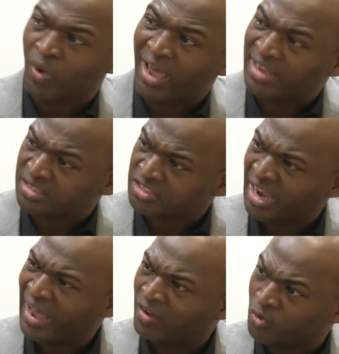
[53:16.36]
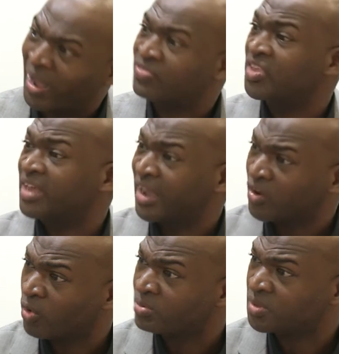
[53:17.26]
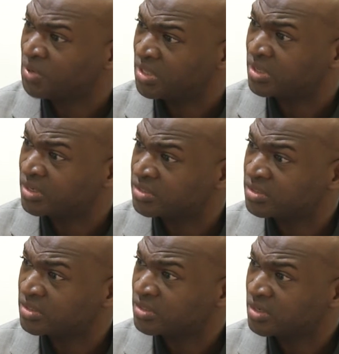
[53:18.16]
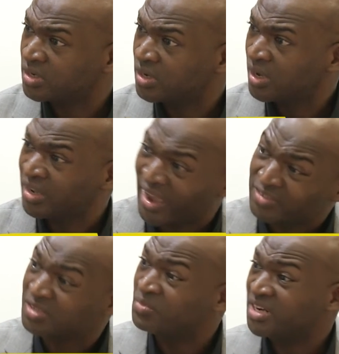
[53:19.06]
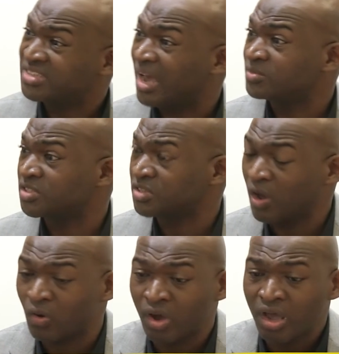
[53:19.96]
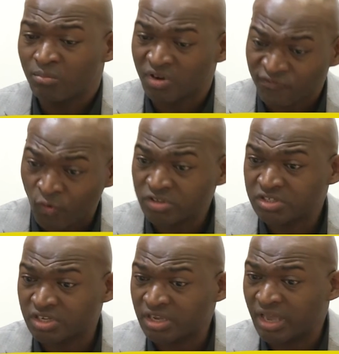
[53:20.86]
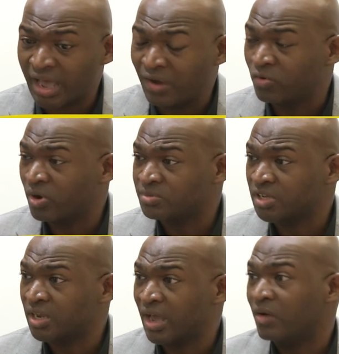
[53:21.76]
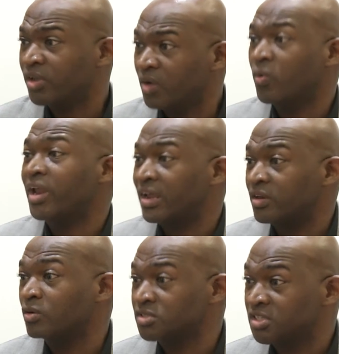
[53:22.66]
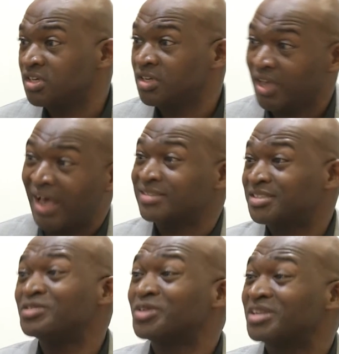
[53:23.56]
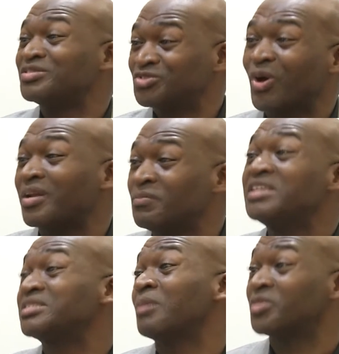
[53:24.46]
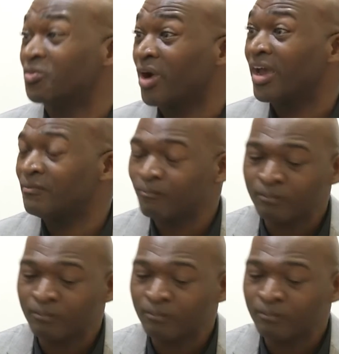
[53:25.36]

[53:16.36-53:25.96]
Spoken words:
as a child, do I think I can grow up to be this? And the answer many times is no. But fortunately, I grew up saying, I don't care what I don't see, I still can try to be something, right?